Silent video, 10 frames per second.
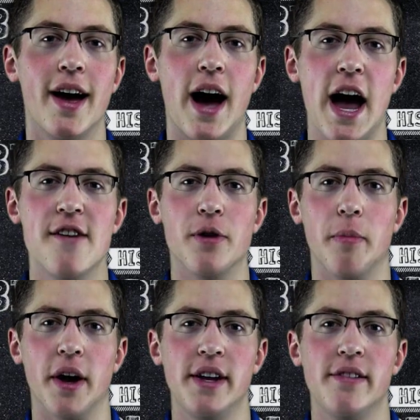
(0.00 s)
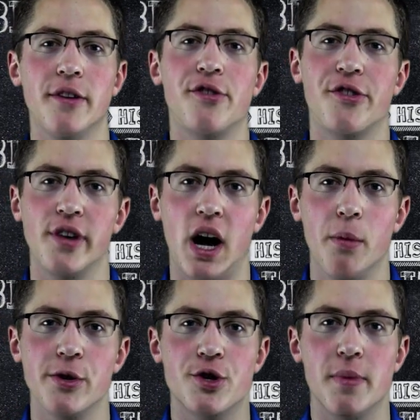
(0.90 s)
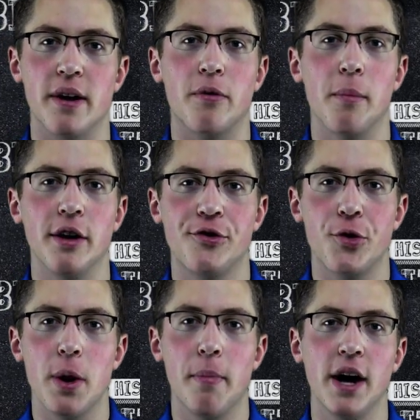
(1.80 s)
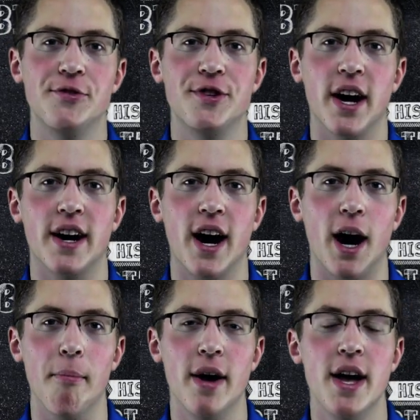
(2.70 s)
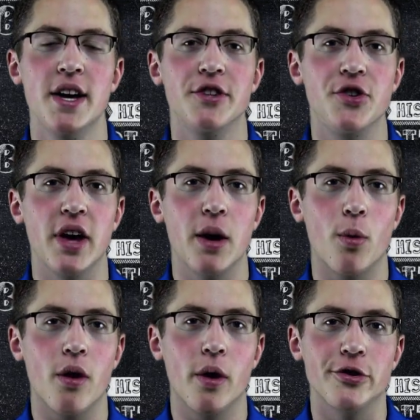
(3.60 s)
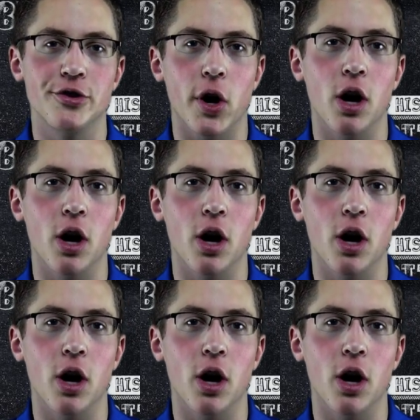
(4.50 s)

Hi everybody, this is Solomon Schmidt from HistoryBytes.com. Today we're going to talk